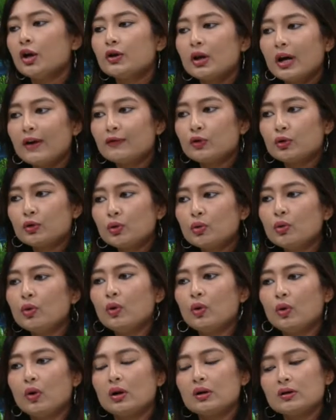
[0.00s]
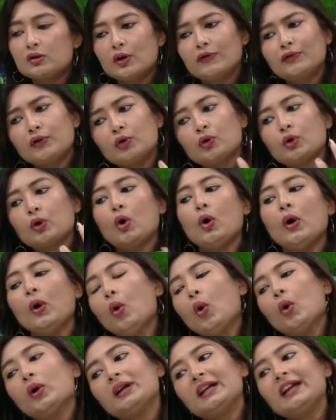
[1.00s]
You have to do, you have to grow
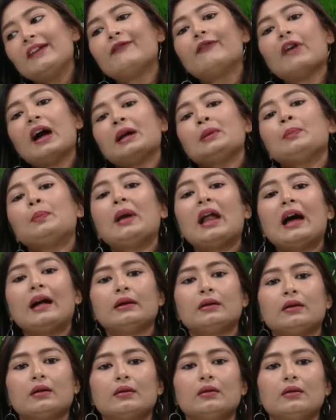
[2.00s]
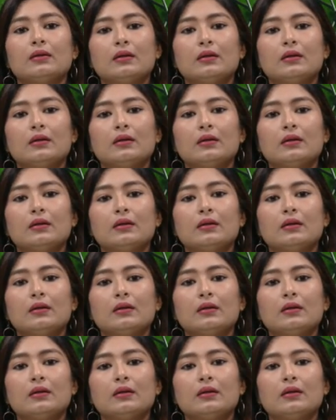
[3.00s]
only one plant.